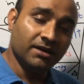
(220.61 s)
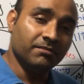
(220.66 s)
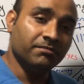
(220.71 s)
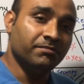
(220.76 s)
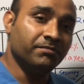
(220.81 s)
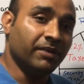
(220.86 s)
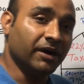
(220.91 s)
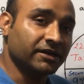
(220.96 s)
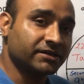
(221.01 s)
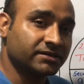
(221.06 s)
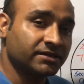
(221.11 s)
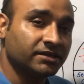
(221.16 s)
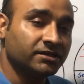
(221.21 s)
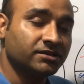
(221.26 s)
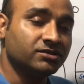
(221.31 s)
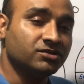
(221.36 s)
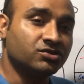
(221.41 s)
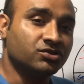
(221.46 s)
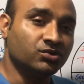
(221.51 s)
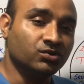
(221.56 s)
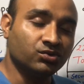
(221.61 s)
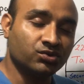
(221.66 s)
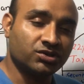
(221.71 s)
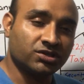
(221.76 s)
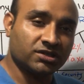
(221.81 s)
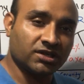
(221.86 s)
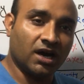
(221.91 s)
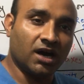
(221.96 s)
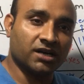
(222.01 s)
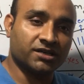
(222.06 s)
but do
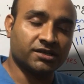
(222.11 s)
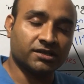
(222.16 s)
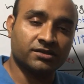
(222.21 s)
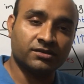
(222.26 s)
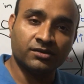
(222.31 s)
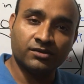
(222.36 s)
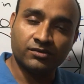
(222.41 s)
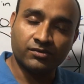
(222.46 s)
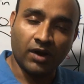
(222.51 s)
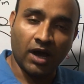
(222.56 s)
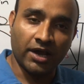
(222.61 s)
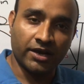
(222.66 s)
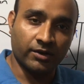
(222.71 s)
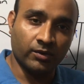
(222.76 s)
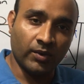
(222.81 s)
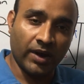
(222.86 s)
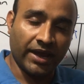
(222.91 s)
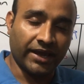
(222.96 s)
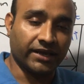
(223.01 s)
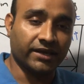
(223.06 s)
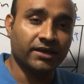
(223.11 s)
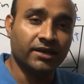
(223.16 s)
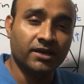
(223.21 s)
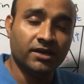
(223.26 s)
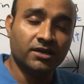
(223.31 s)
start it right away.